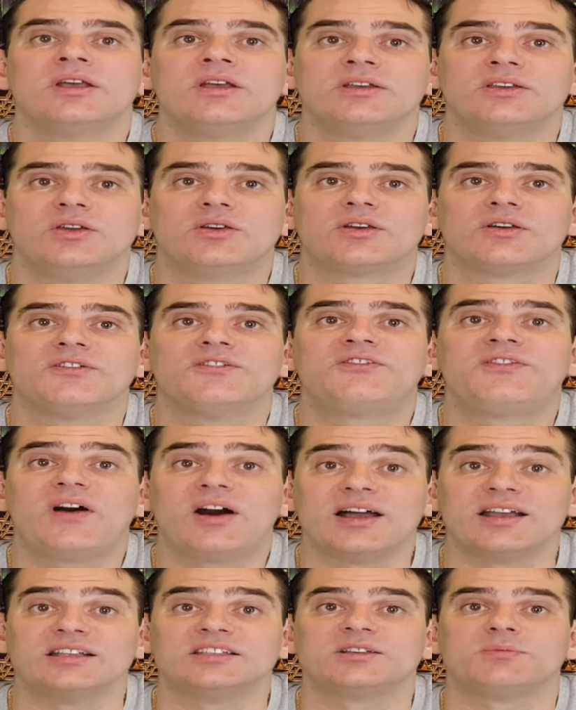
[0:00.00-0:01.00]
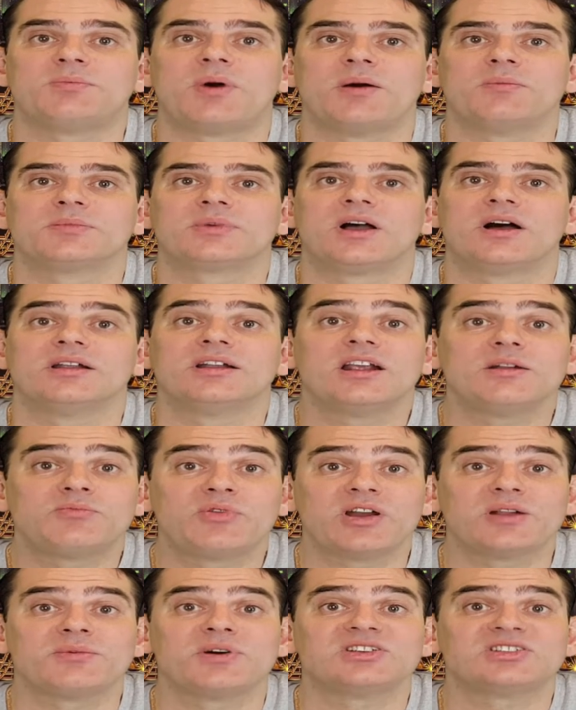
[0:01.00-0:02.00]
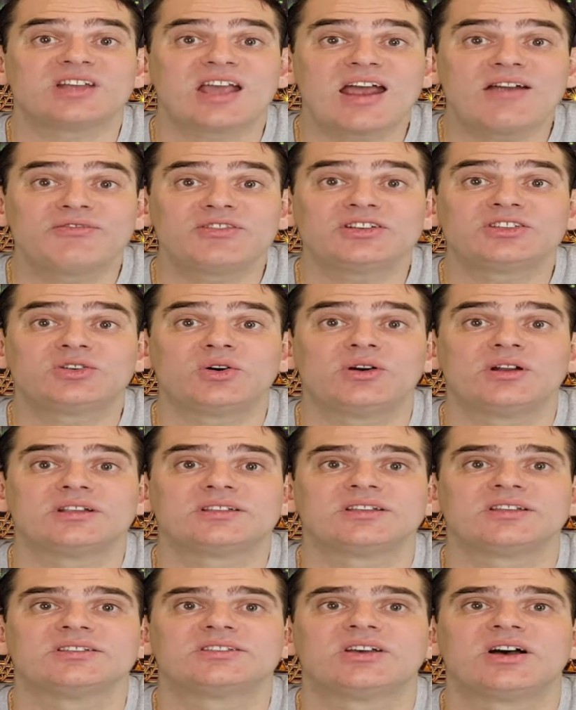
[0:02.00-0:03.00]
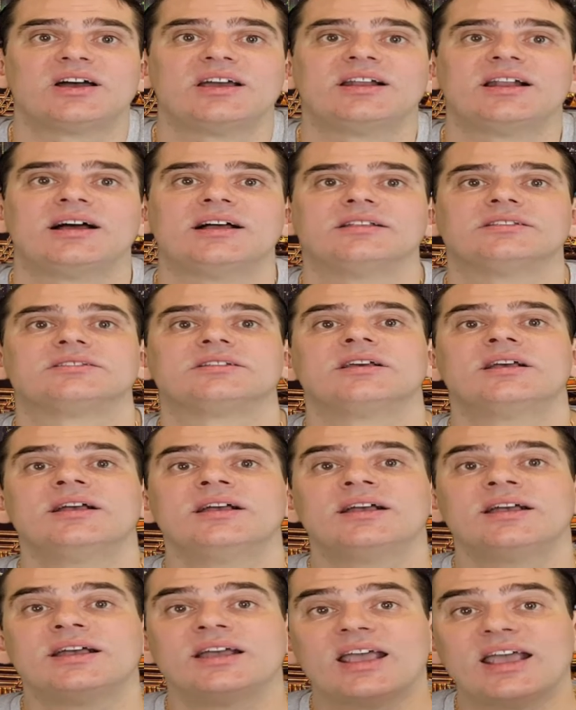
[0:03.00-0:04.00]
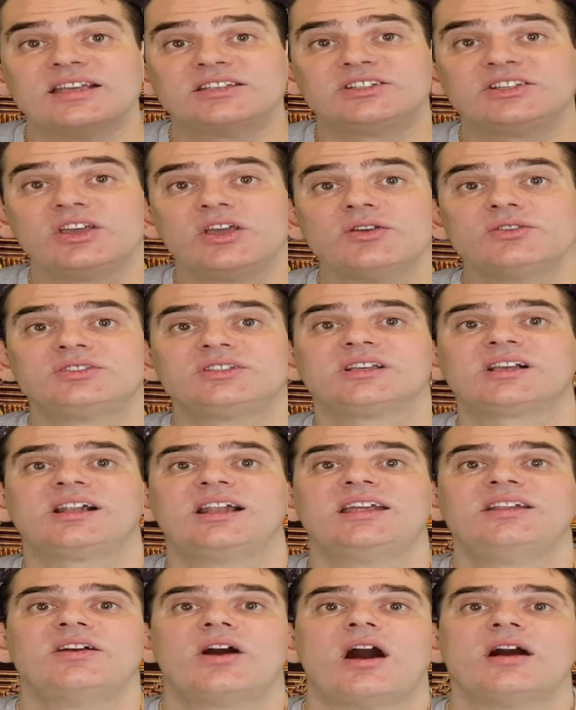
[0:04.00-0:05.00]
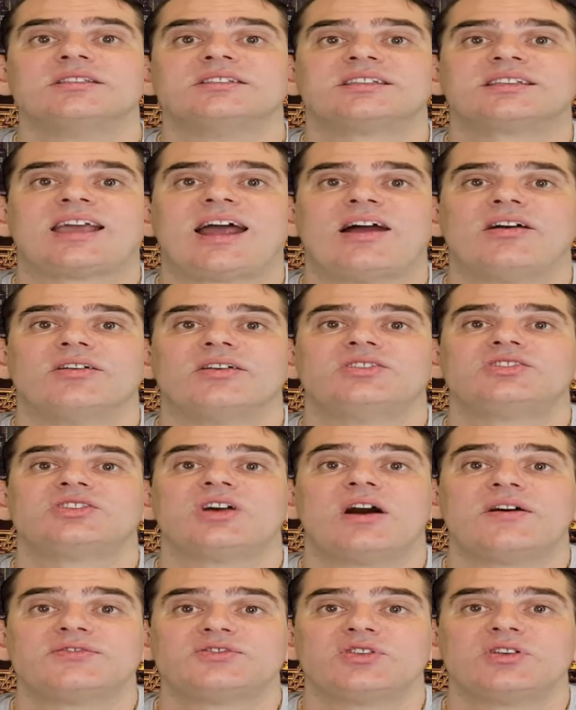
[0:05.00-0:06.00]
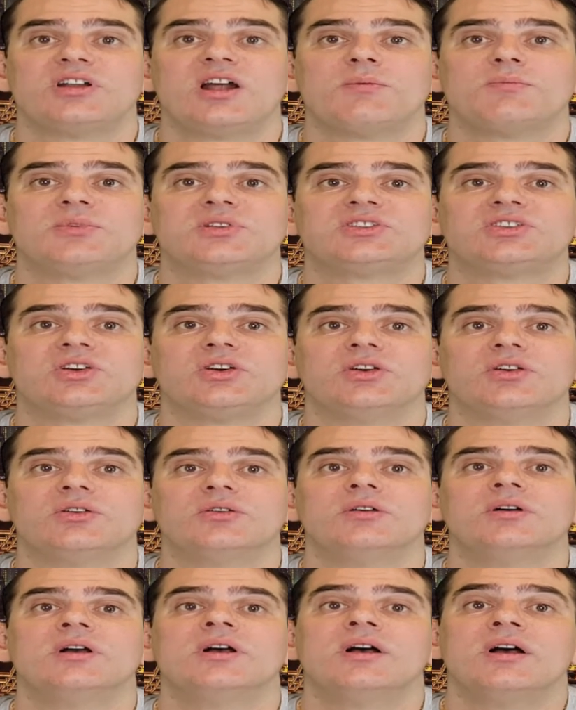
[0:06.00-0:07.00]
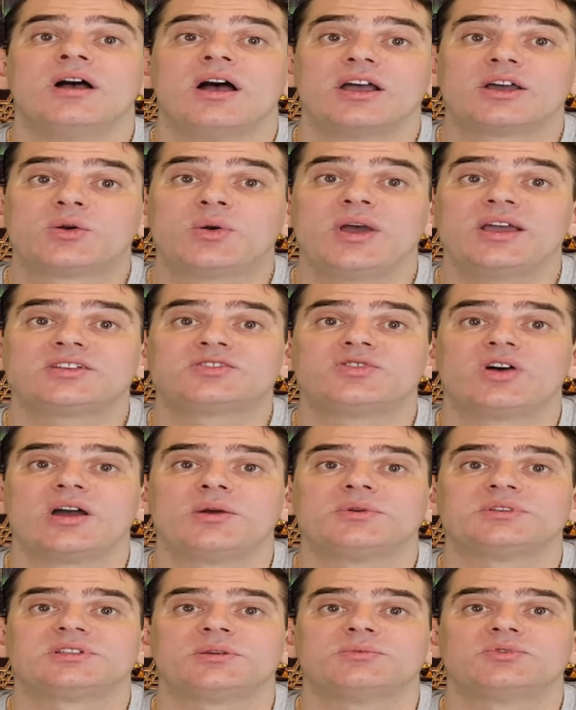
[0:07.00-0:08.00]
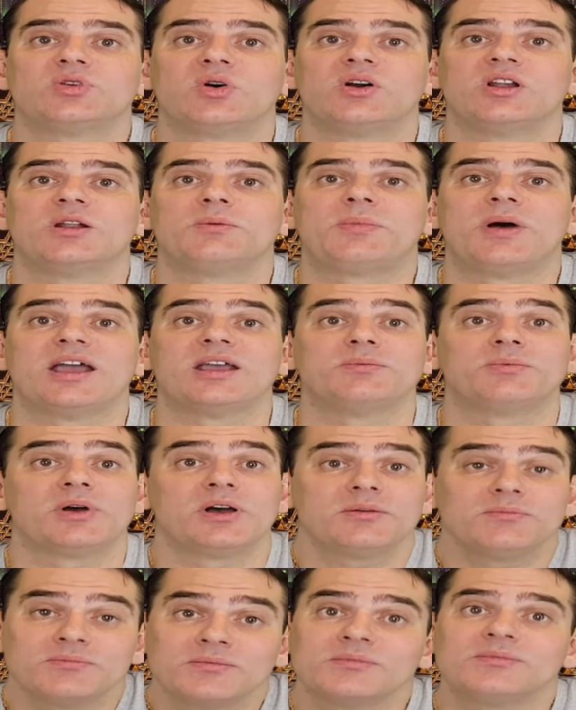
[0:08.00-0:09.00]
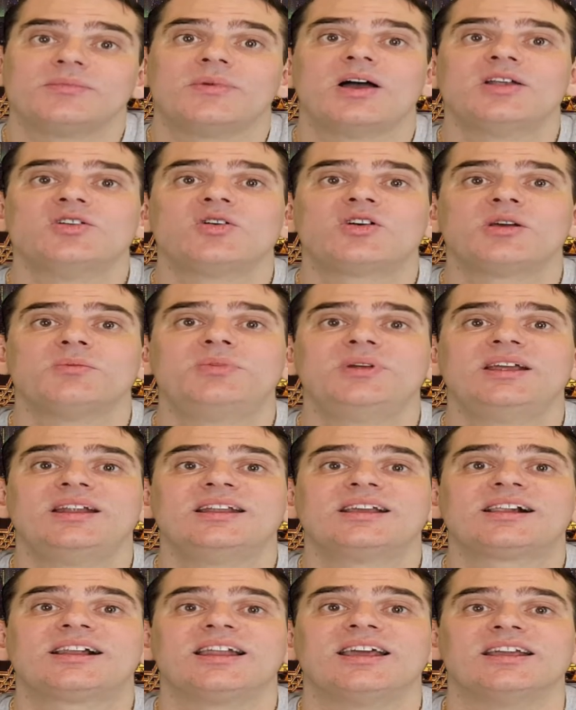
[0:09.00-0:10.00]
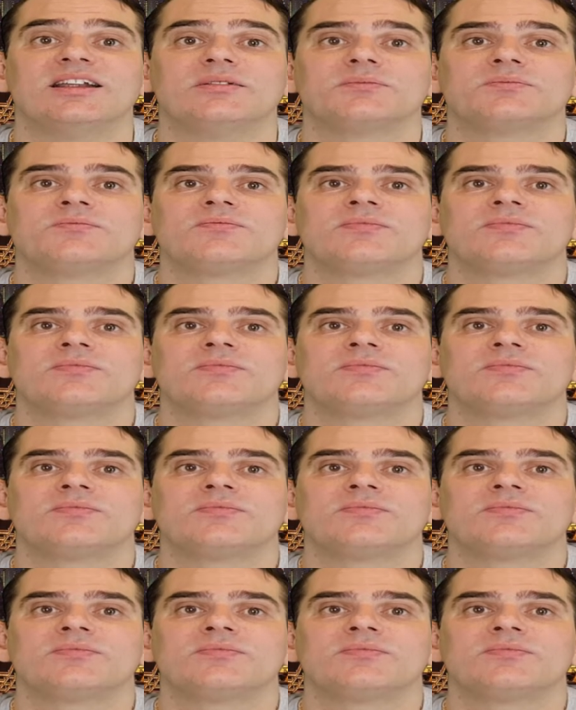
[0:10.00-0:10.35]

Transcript: You can find a bum gun in pretty much every toilet in Thailand. It's used to clean your undercarriage after a number two. A quick dry with some toilet paper, and you're completely clean.